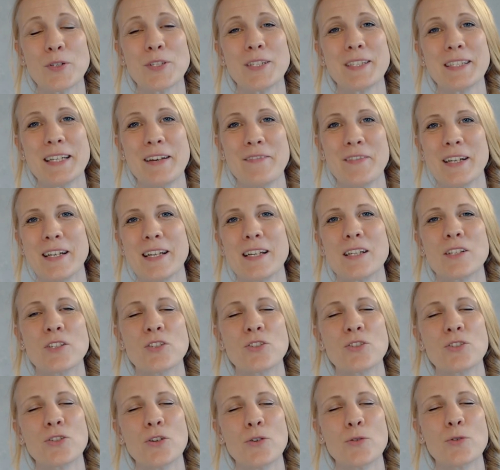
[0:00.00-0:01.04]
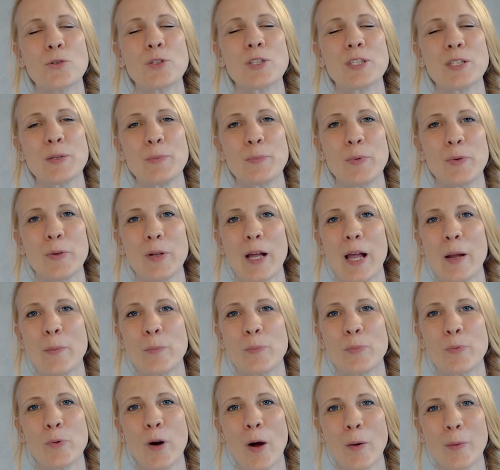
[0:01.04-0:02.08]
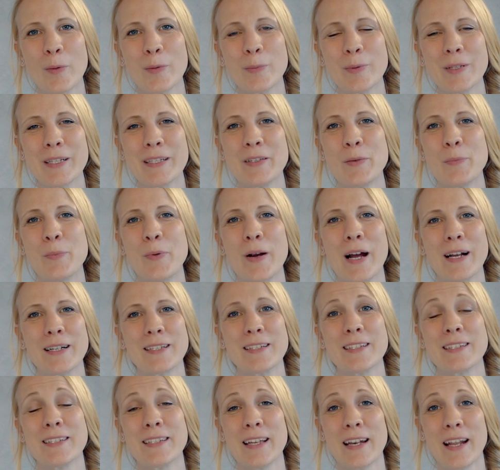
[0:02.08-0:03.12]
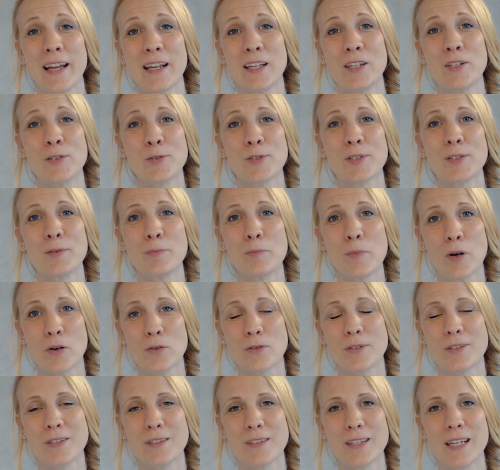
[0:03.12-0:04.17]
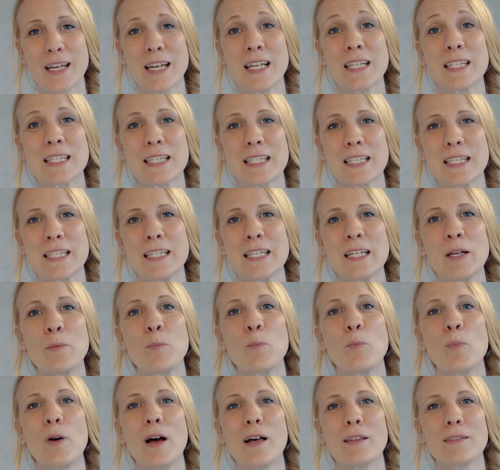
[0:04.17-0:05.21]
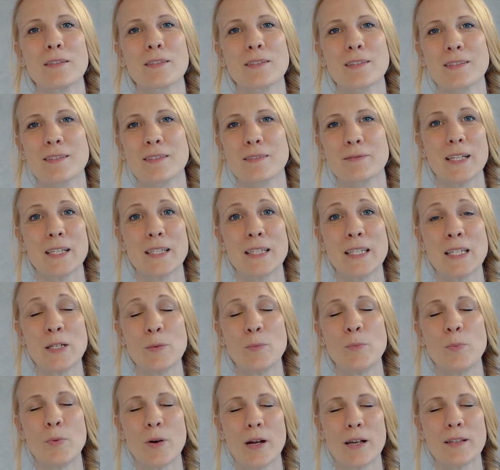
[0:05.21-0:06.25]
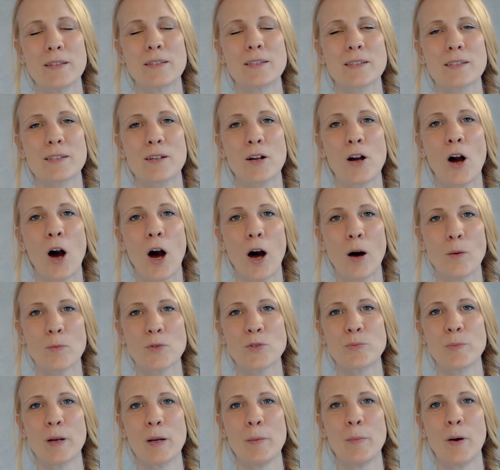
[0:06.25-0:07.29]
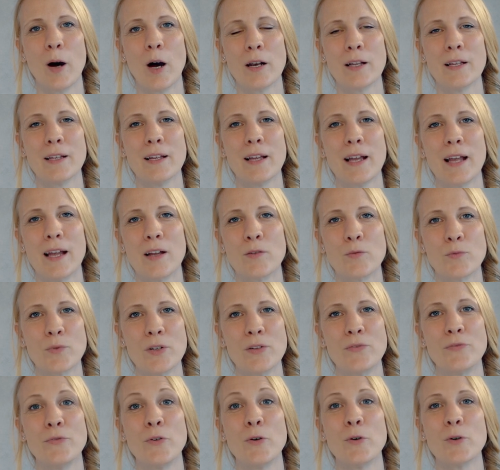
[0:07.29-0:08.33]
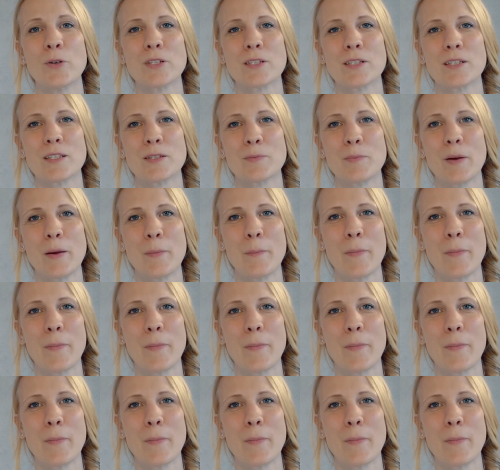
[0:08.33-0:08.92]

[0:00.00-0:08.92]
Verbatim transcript: seven is so simple and probably the practice that I use the most. It's deep breaths. Deep breaths calms my body and refocuses my